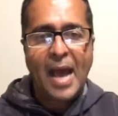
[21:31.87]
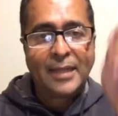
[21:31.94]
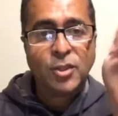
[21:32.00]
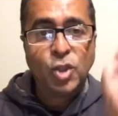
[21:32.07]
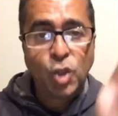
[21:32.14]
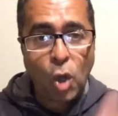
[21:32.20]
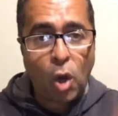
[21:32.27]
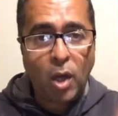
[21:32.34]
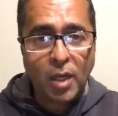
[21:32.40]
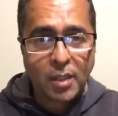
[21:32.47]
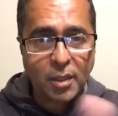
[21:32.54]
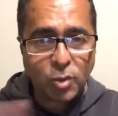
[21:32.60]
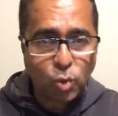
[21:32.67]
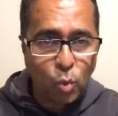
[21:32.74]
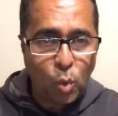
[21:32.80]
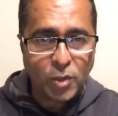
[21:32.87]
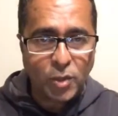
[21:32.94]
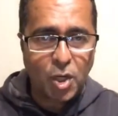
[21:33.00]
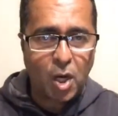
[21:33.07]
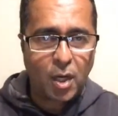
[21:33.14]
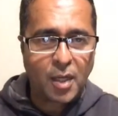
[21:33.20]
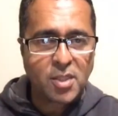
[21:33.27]
And your little
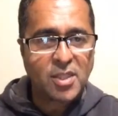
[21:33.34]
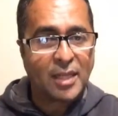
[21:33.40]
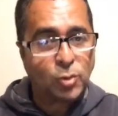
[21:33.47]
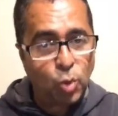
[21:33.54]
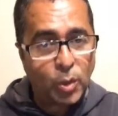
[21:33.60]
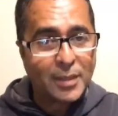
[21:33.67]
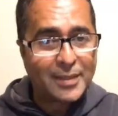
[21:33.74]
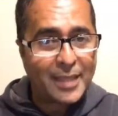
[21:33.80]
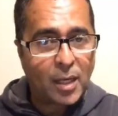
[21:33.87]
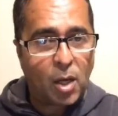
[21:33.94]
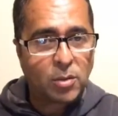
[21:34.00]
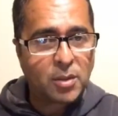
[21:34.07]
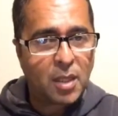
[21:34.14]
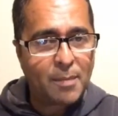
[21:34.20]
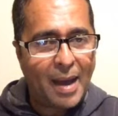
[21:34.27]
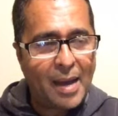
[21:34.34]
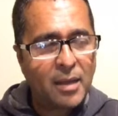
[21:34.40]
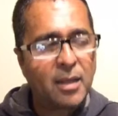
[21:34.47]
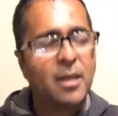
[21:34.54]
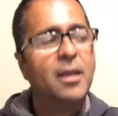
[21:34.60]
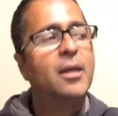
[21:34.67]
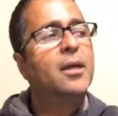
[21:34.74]
$200 that you could take out of the
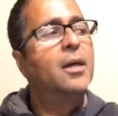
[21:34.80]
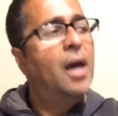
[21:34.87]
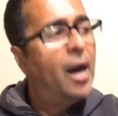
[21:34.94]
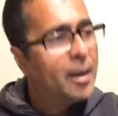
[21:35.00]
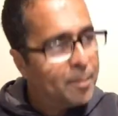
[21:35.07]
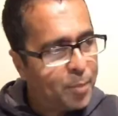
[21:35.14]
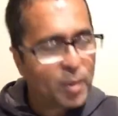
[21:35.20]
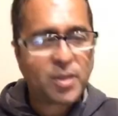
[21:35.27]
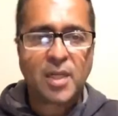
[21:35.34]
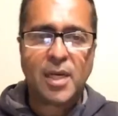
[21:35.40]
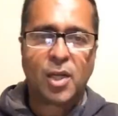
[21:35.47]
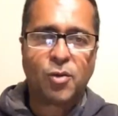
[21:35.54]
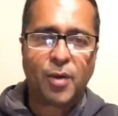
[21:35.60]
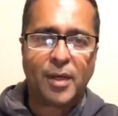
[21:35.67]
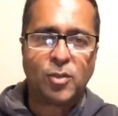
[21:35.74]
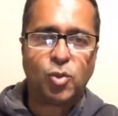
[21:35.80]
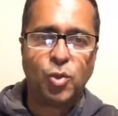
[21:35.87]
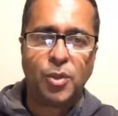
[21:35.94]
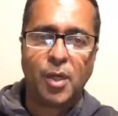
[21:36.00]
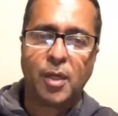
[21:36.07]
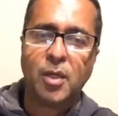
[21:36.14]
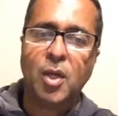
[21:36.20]
bank and put in the
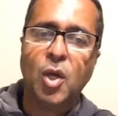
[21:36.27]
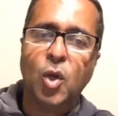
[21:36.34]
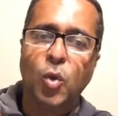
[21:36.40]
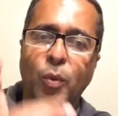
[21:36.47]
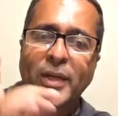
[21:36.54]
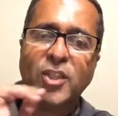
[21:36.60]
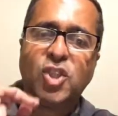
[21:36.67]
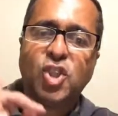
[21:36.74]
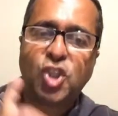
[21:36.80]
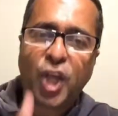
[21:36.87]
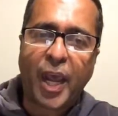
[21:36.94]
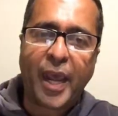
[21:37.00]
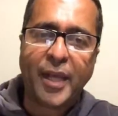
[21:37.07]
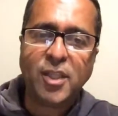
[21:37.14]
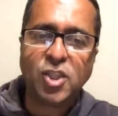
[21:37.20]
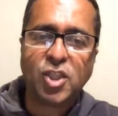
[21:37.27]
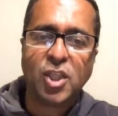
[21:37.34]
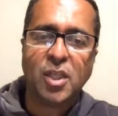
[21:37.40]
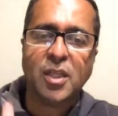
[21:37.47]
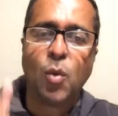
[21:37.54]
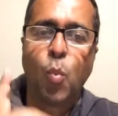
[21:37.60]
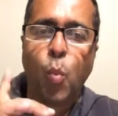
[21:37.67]
credit union will
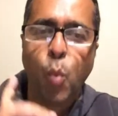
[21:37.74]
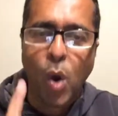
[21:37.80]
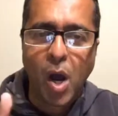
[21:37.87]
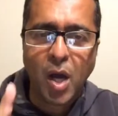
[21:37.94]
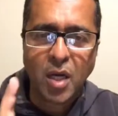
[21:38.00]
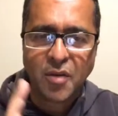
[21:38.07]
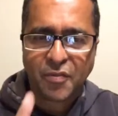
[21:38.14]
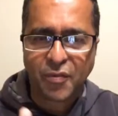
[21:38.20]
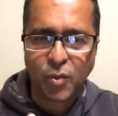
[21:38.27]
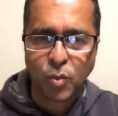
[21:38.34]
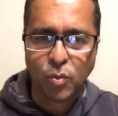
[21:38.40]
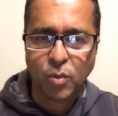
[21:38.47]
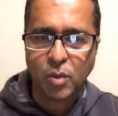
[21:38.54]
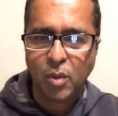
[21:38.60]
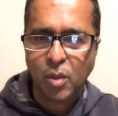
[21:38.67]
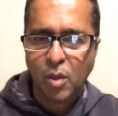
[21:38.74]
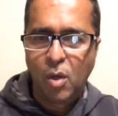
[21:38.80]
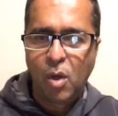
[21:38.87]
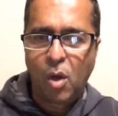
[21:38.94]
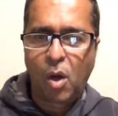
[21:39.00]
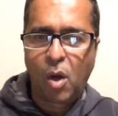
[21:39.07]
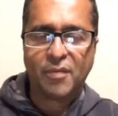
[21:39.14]
change the worldview
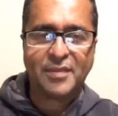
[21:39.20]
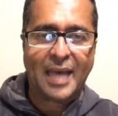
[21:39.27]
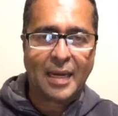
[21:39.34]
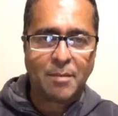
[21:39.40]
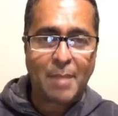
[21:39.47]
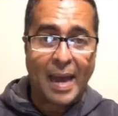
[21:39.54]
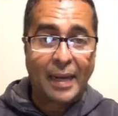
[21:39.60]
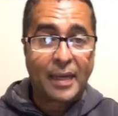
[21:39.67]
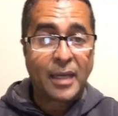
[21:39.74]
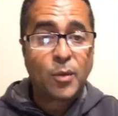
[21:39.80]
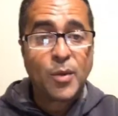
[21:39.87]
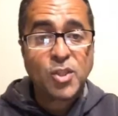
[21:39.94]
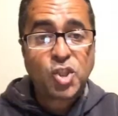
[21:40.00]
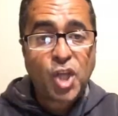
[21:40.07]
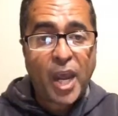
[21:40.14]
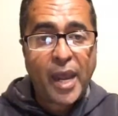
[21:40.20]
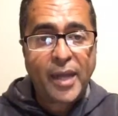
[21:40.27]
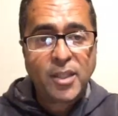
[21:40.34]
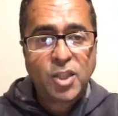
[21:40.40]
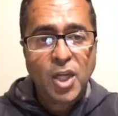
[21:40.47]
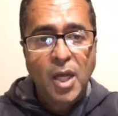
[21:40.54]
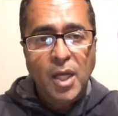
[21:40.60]
of that bank. It will
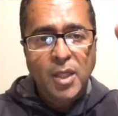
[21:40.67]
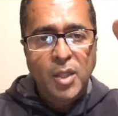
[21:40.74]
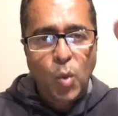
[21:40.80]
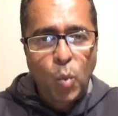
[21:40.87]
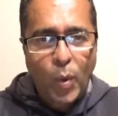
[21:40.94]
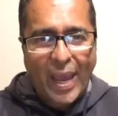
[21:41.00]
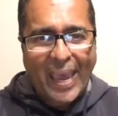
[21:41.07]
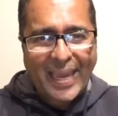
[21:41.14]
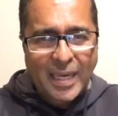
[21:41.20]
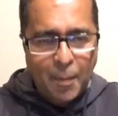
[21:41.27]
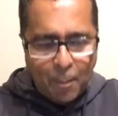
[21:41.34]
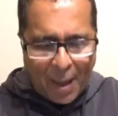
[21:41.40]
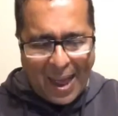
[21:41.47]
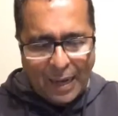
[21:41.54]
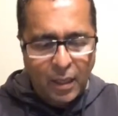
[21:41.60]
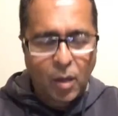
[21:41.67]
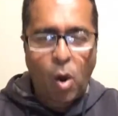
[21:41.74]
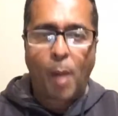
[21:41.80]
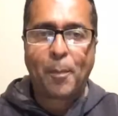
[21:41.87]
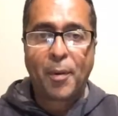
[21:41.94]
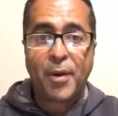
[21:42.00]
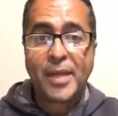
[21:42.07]
change the way the
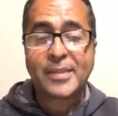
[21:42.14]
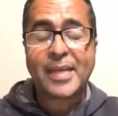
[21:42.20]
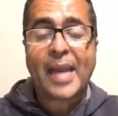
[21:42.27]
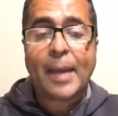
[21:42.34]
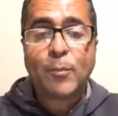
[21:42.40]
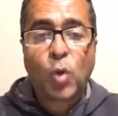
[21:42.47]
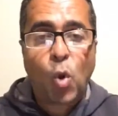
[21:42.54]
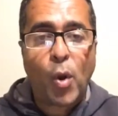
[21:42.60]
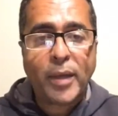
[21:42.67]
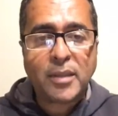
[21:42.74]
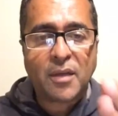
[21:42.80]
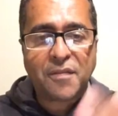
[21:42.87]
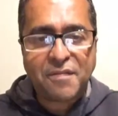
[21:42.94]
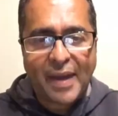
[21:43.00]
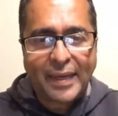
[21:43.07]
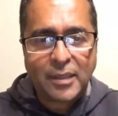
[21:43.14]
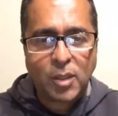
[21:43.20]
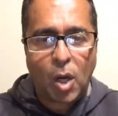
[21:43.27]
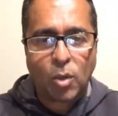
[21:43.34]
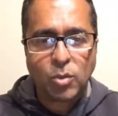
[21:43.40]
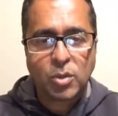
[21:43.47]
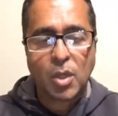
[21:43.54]
bank operates, and I'm going to
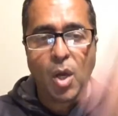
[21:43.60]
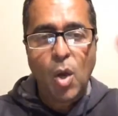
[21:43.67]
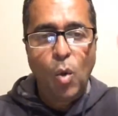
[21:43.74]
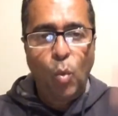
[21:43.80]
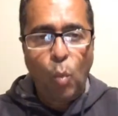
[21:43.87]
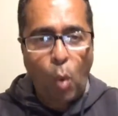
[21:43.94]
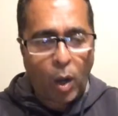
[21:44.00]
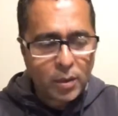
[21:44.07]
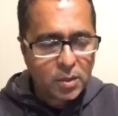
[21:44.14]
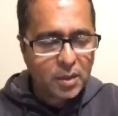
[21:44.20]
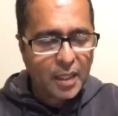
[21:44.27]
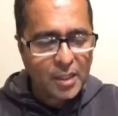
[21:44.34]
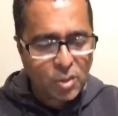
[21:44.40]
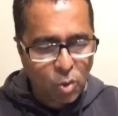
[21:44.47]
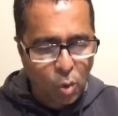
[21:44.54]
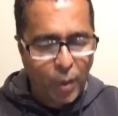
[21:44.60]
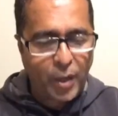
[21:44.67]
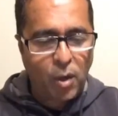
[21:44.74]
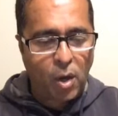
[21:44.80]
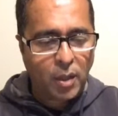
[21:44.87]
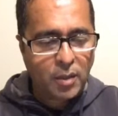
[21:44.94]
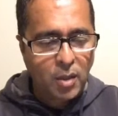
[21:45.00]
find out what is
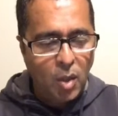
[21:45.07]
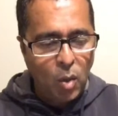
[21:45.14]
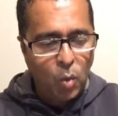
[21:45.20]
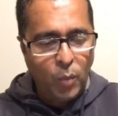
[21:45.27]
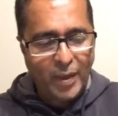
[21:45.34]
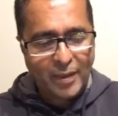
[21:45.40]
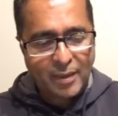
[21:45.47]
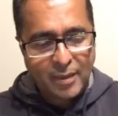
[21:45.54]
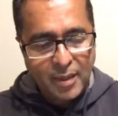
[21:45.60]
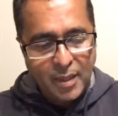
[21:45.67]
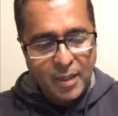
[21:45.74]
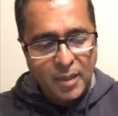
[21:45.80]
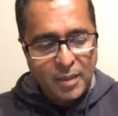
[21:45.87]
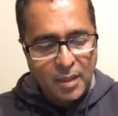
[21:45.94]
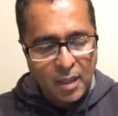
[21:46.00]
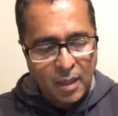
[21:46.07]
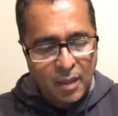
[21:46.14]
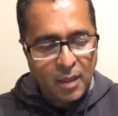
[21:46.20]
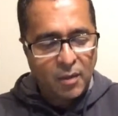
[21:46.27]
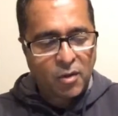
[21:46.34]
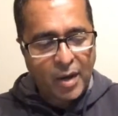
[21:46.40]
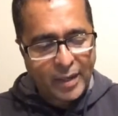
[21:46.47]
going on with
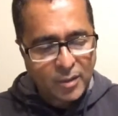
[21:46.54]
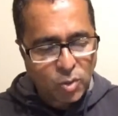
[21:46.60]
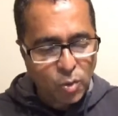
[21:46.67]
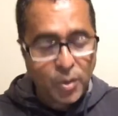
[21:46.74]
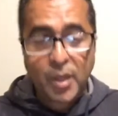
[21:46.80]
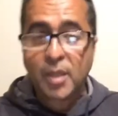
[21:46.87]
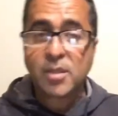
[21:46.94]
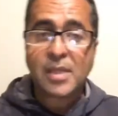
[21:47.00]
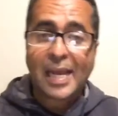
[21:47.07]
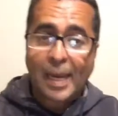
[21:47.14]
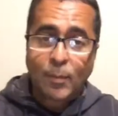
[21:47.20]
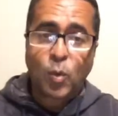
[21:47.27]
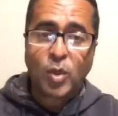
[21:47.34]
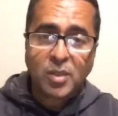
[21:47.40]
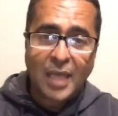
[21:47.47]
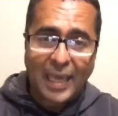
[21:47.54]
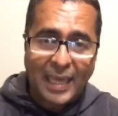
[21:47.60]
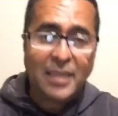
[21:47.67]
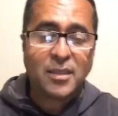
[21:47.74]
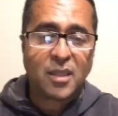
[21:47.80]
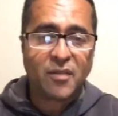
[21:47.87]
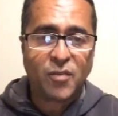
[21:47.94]
the credit unions, and I'm going
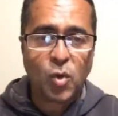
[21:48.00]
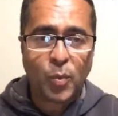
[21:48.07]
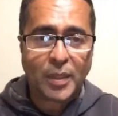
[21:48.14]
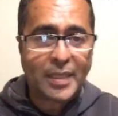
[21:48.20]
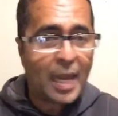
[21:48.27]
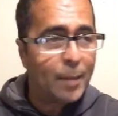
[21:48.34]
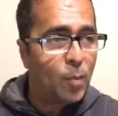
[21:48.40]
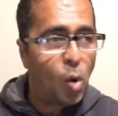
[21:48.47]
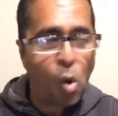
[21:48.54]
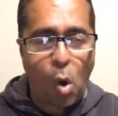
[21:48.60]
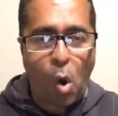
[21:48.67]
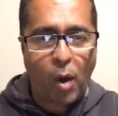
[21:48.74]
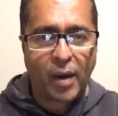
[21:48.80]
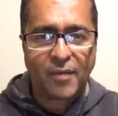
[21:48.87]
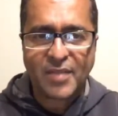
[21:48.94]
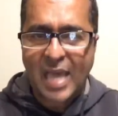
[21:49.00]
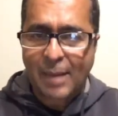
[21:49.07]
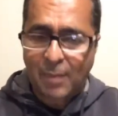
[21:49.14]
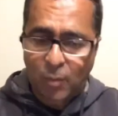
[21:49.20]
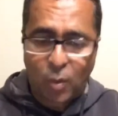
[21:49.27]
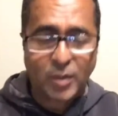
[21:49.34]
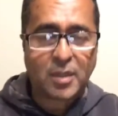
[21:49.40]
to interview with them, all of
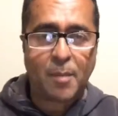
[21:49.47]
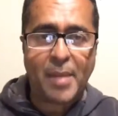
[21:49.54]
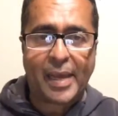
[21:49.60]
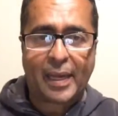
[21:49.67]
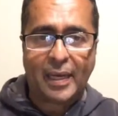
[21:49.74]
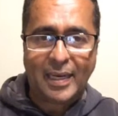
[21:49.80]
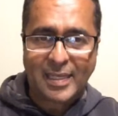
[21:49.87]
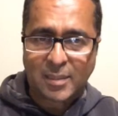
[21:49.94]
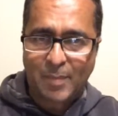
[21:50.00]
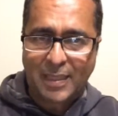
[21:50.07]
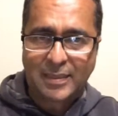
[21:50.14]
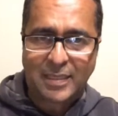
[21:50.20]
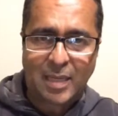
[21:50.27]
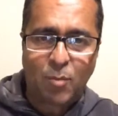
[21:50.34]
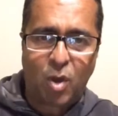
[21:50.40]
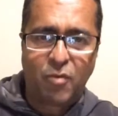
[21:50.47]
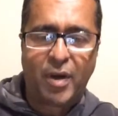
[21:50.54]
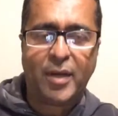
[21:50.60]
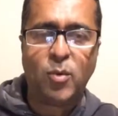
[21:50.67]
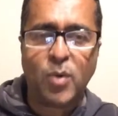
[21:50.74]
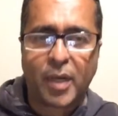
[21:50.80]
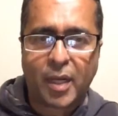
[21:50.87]
them. I'm going to make a list. My team
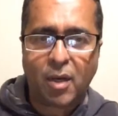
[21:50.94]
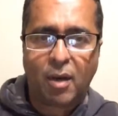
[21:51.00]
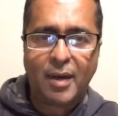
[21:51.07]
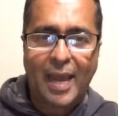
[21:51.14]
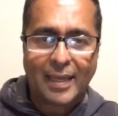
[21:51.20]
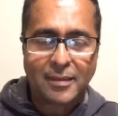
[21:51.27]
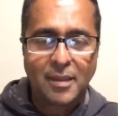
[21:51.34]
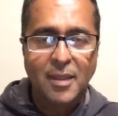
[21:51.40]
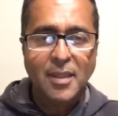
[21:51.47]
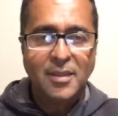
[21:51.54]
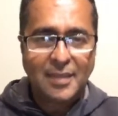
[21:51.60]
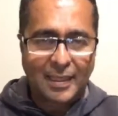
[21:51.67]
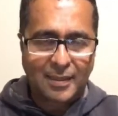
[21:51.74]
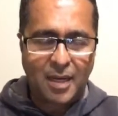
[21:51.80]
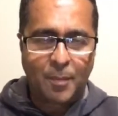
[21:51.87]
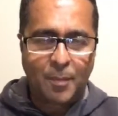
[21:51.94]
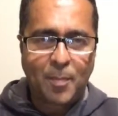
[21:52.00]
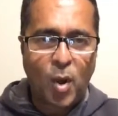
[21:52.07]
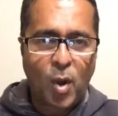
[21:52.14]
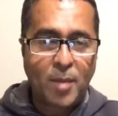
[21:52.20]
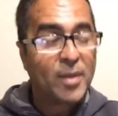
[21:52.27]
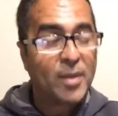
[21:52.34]
already working on that, setting up
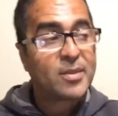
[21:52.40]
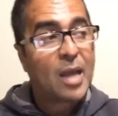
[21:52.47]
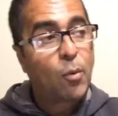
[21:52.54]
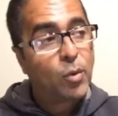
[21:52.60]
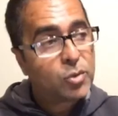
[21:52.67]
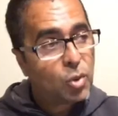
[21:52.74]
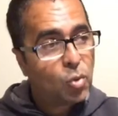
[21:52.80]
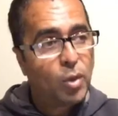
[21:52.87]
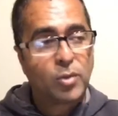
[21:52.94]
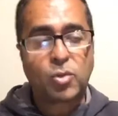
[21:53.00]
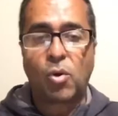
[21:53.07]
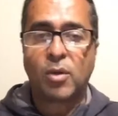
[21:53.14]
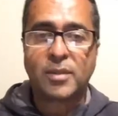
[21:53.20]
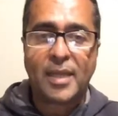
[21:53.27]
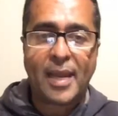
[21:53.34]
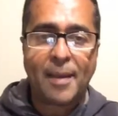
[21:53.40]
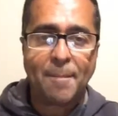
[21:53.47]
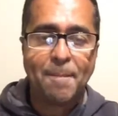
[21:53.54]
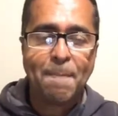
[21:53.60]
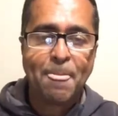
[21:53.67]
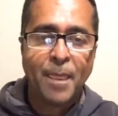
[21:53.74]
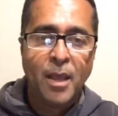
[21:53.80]
appointments. I want to go and talk to
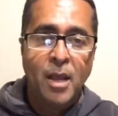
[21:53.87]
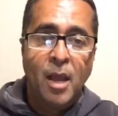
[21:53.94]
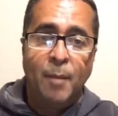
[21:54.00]
them